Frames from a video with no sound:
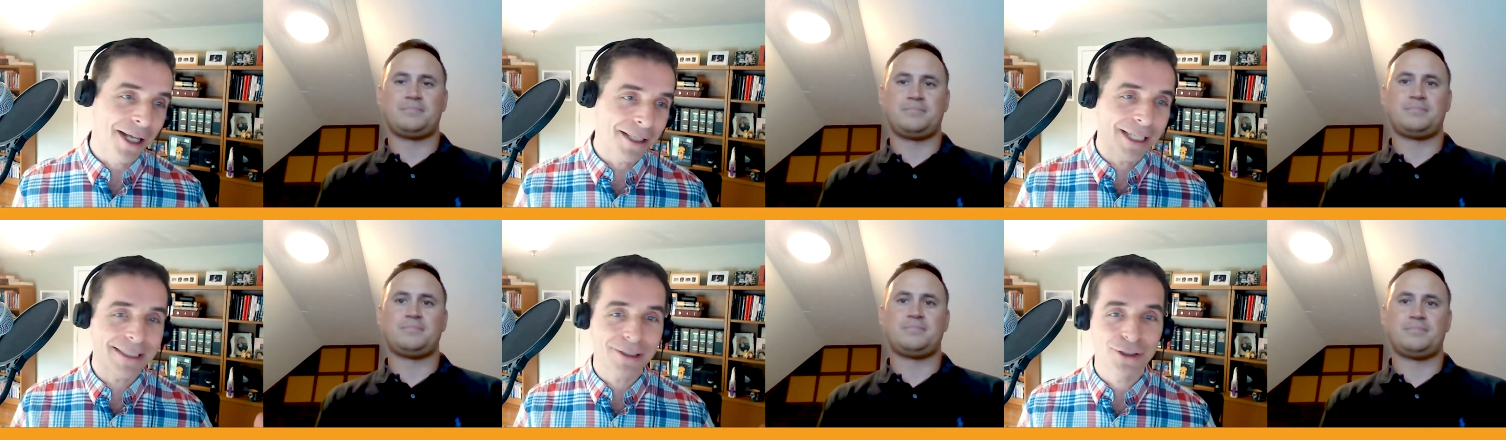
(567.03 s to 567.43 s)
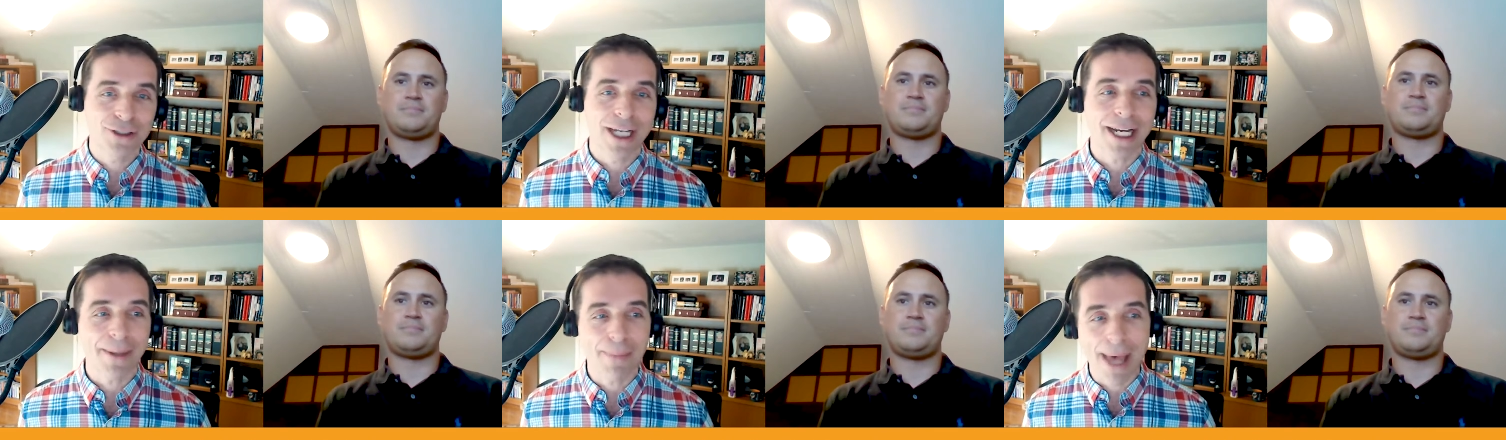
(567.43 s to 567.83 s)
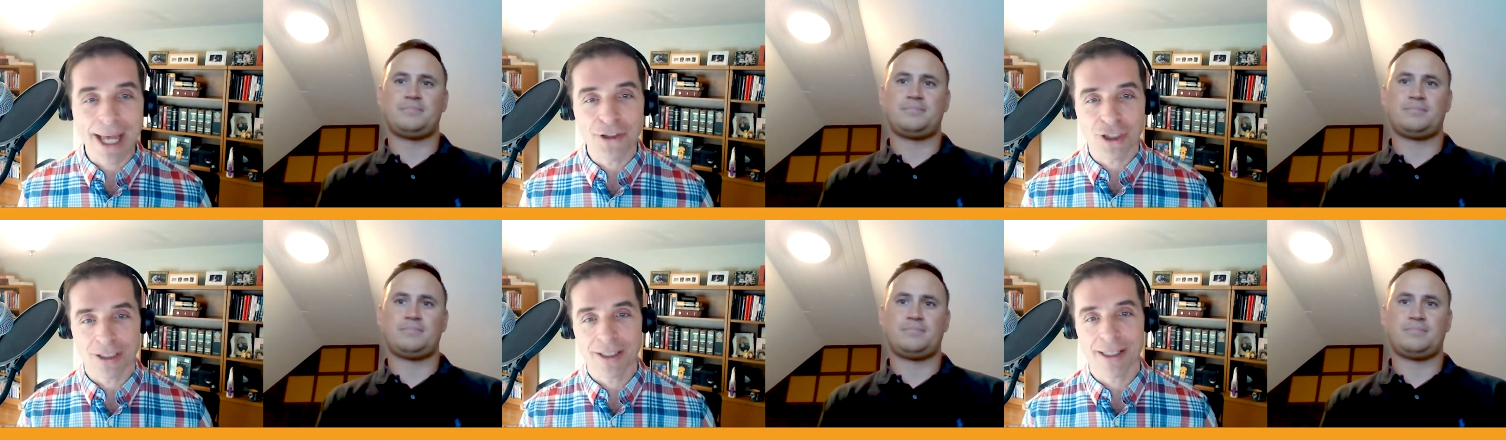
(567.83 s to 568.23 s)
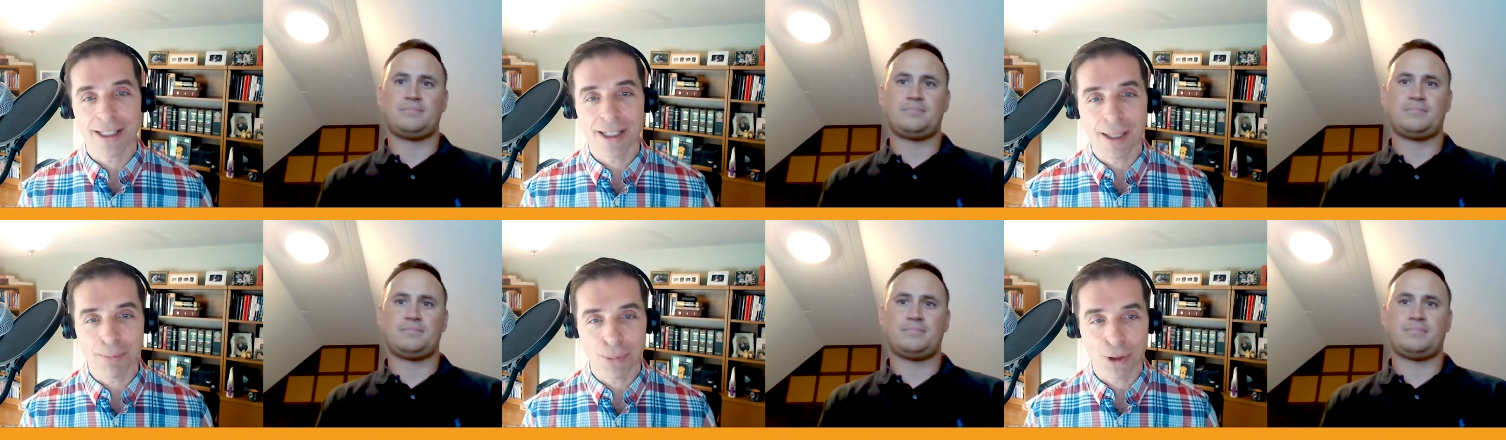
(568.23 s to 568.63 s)
Speaker 1: unless there's like a magic to the
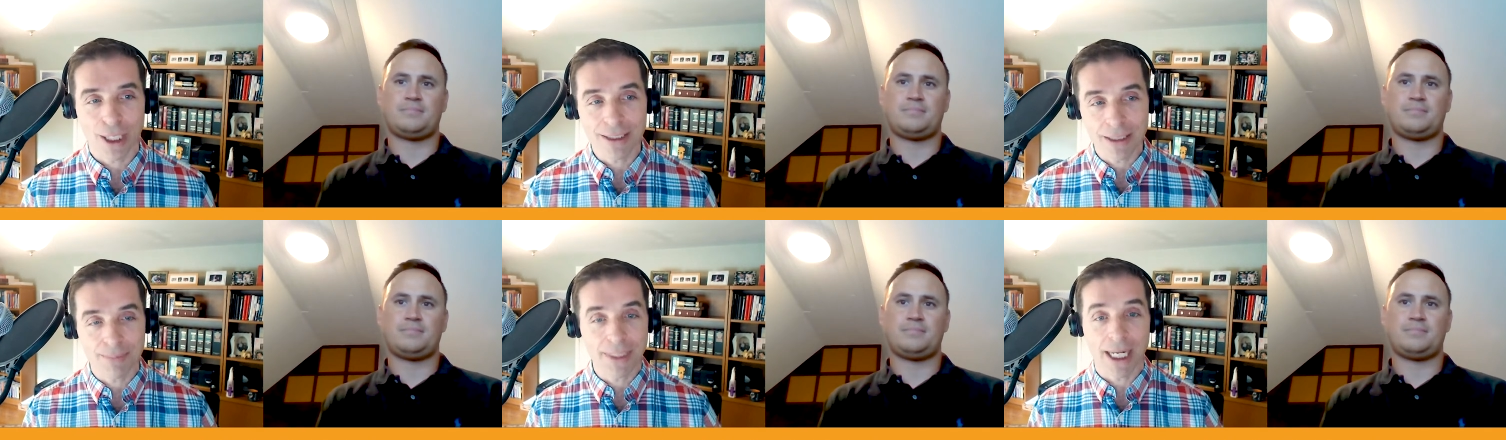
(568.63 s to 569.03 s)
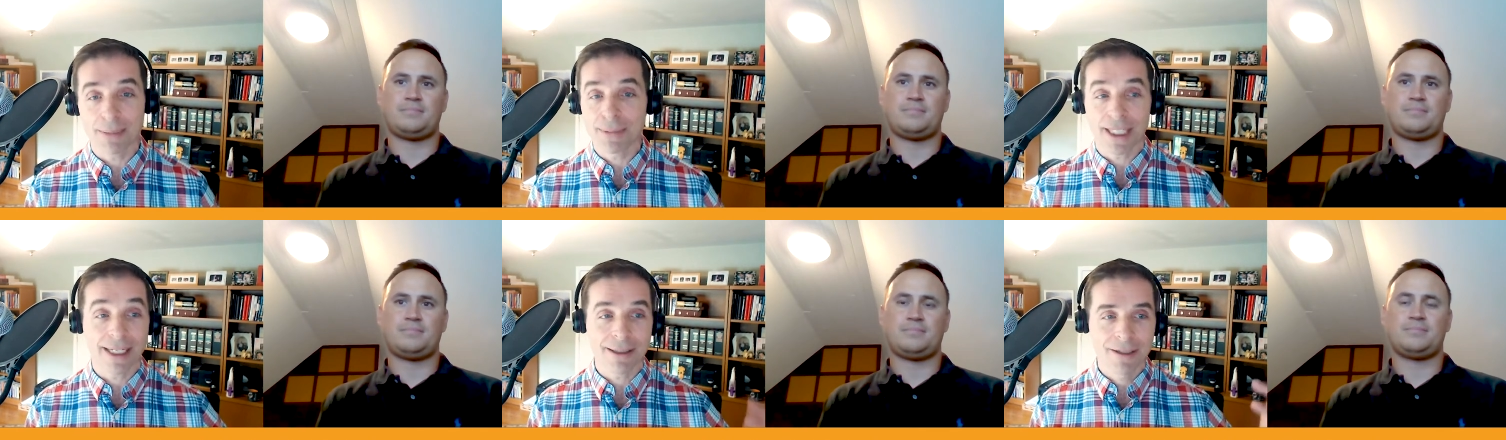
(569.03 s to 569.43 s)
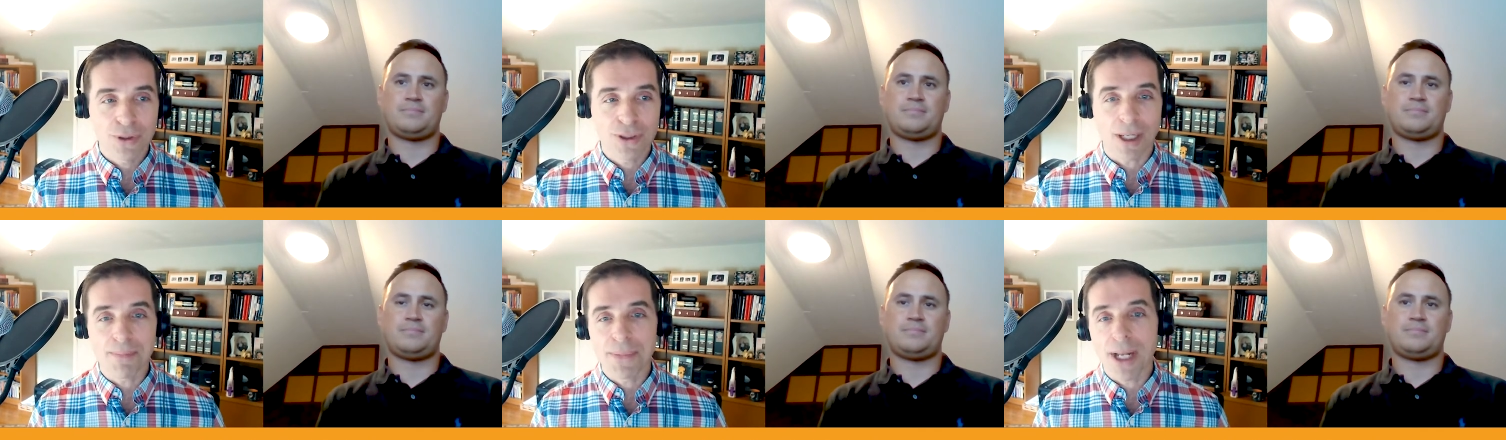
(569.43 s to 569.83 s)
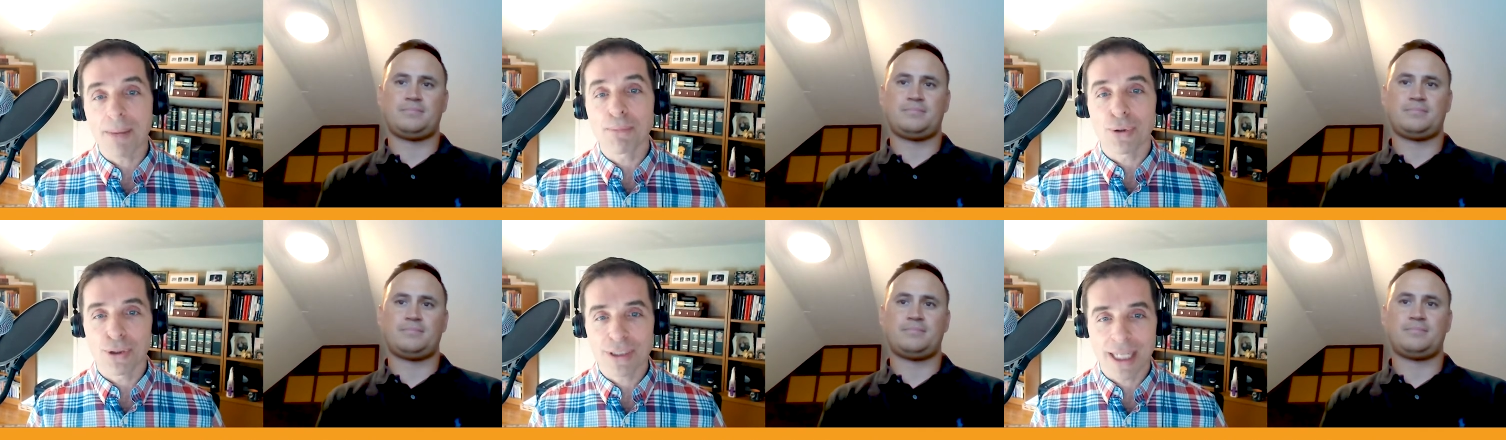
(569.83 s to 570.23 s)
number. Like sometimes like some
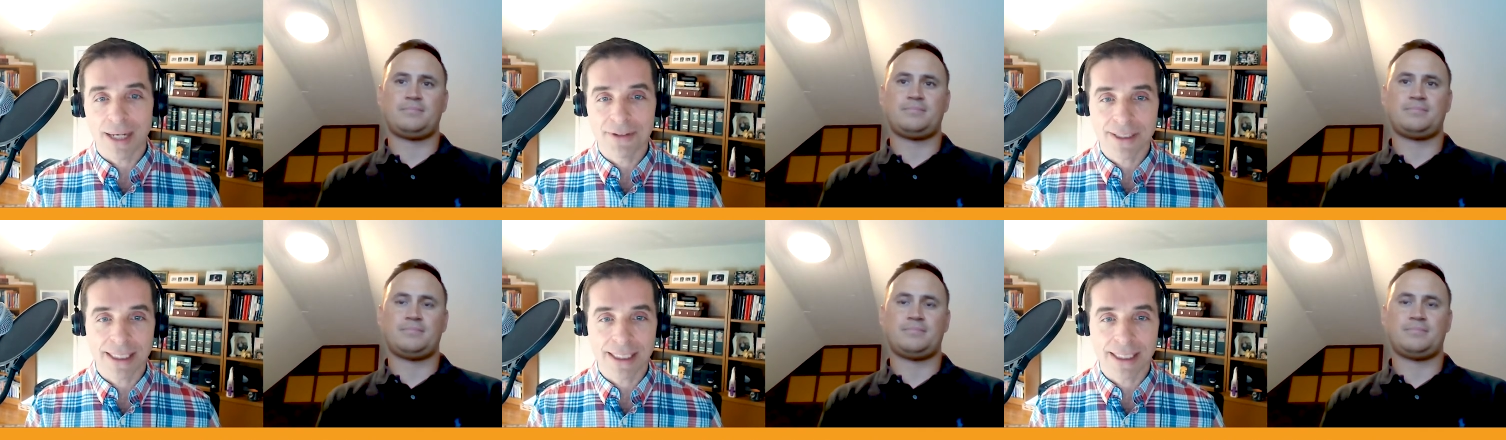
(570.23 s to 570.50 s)
numbers have